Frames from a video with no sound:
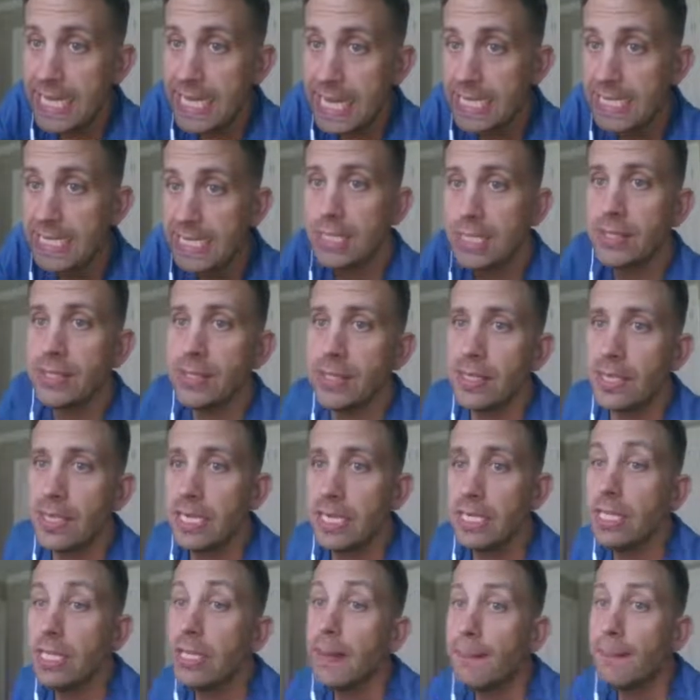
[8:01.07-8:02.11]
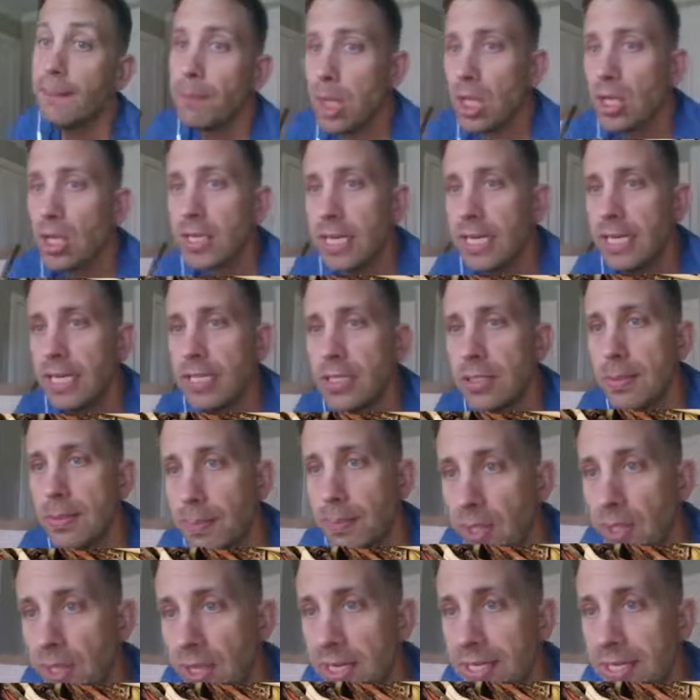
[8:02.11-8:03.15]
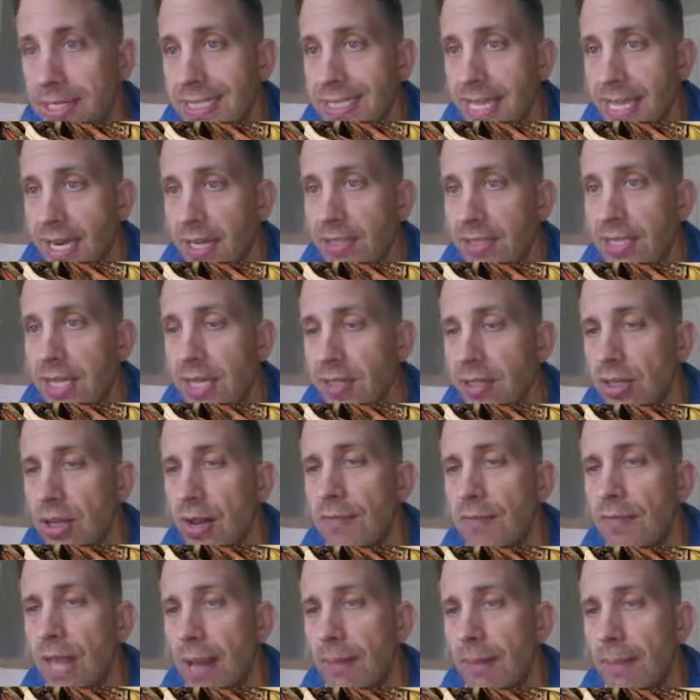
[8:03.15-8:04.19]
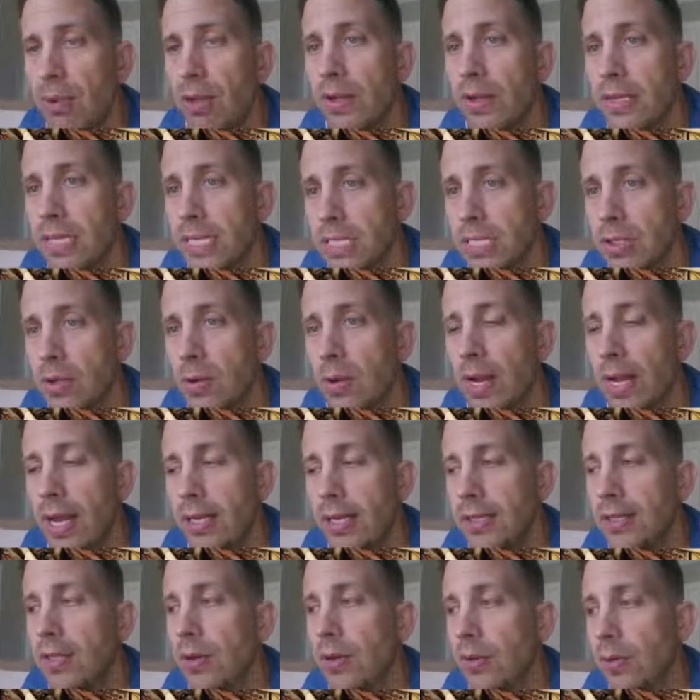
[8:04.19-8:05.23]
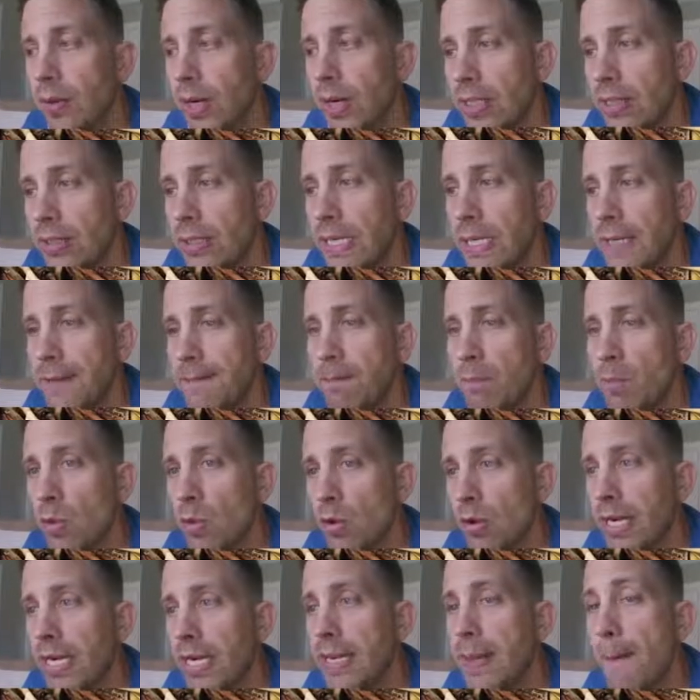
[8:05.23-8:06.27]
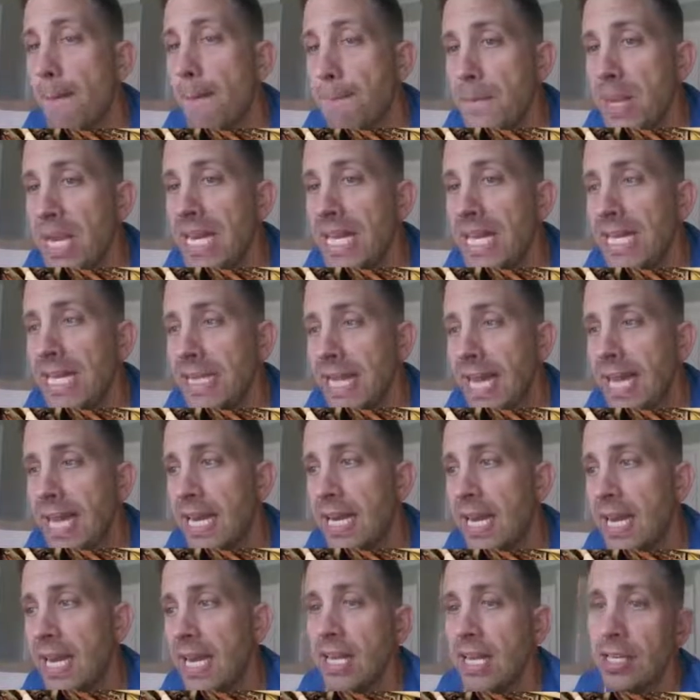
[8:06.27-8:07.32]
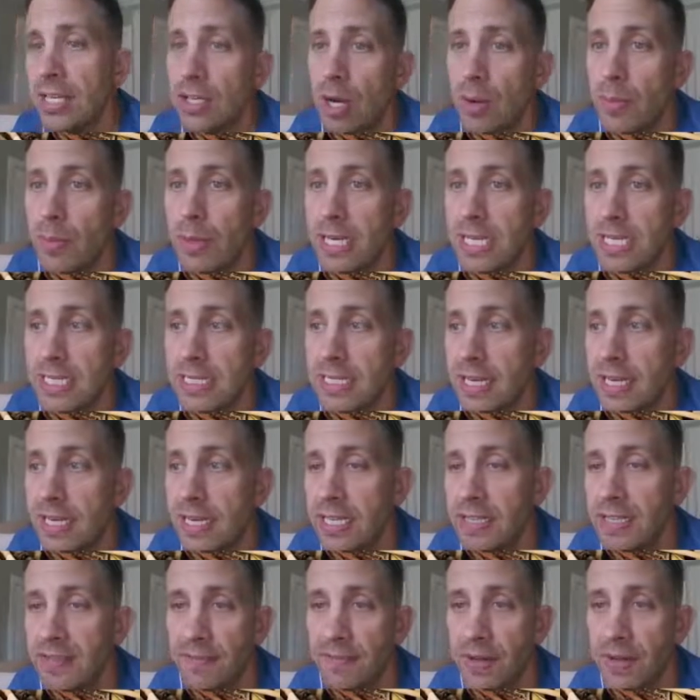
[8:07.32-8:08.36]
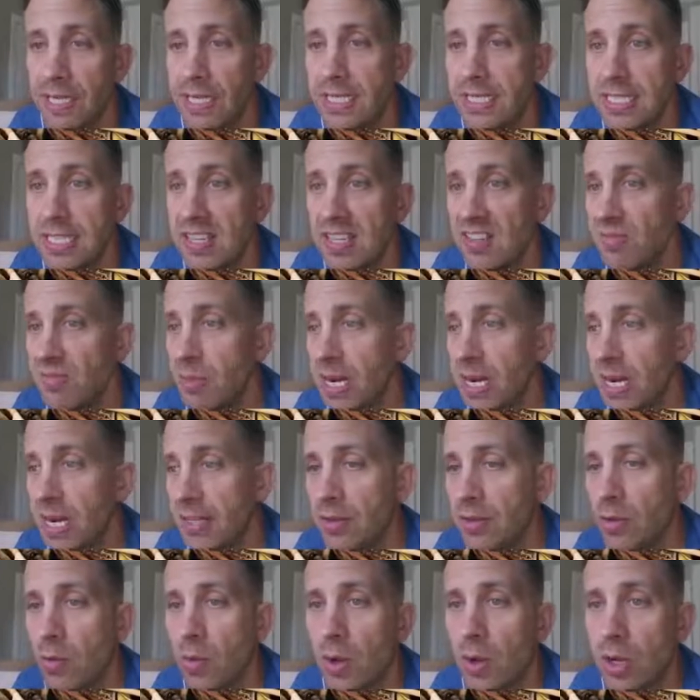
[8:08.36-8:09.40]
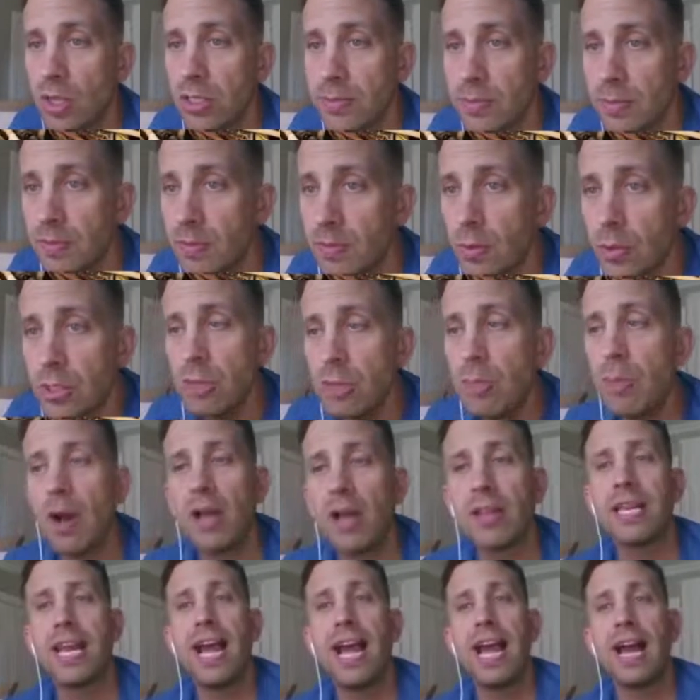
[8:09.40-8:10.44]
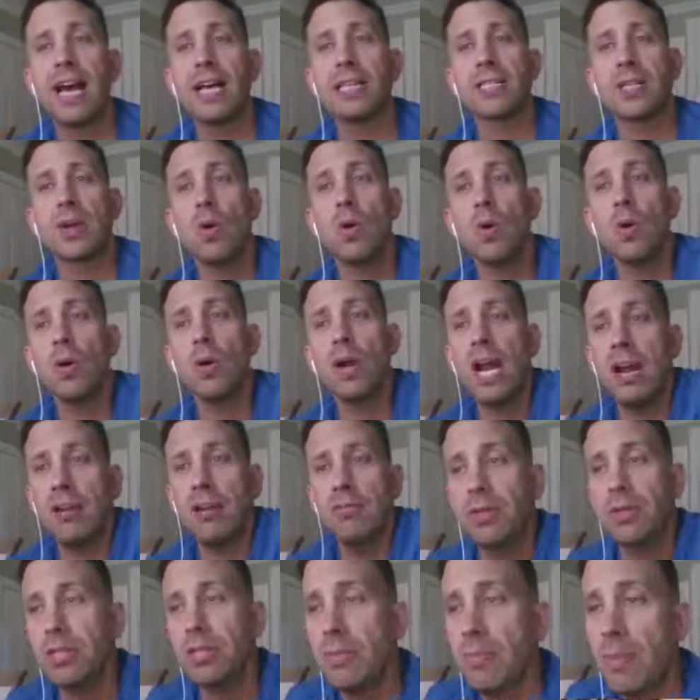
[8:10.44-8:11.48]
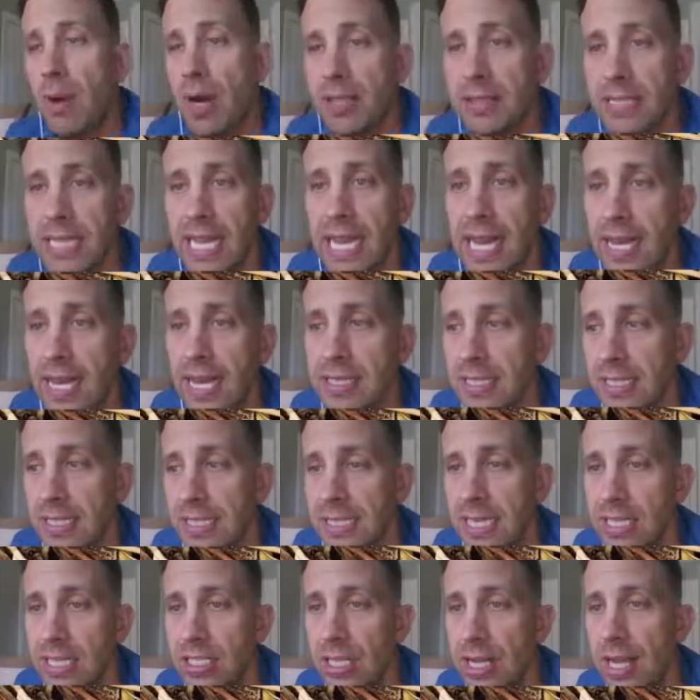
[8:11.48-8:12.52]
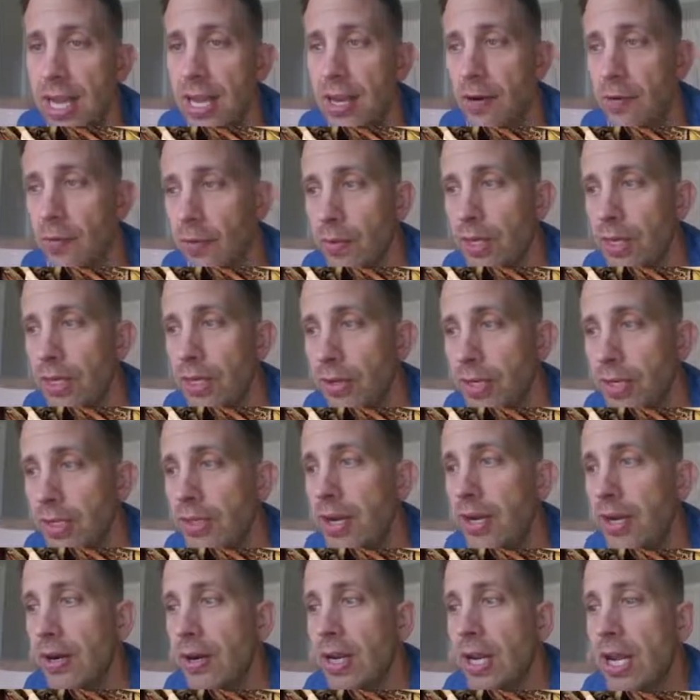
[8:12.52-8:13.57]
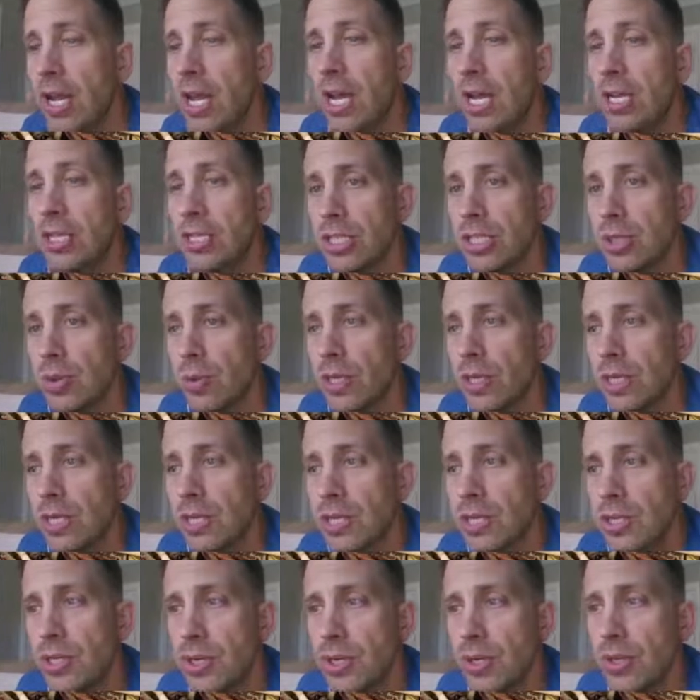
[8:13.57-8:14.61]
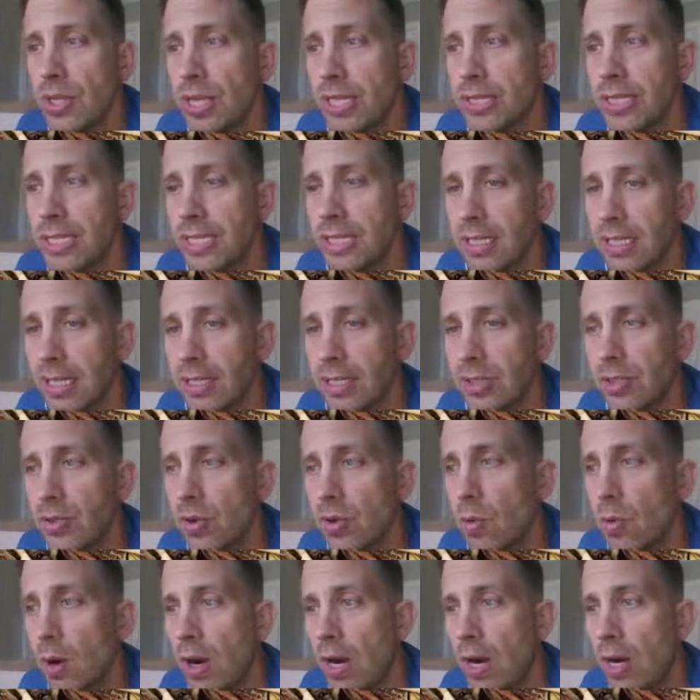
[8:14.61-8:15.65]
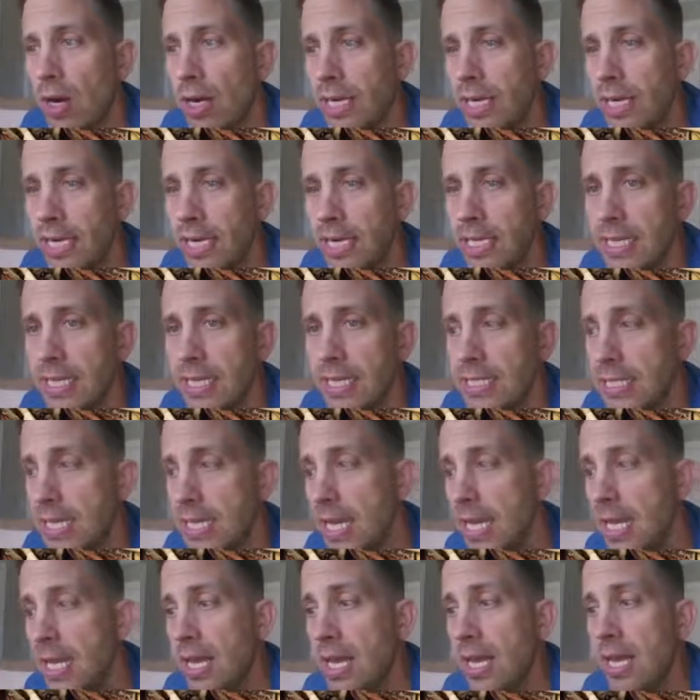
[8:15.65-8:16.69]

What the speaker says: tester and you can plug it into plugs and that'll tell you if that plug is grounded correctly, right? Meaning that nobody's done any funny stuff behind the walls before you bought the house or after you bought the house in case you had a renter in there. So you want to ensure that the electrical wiring is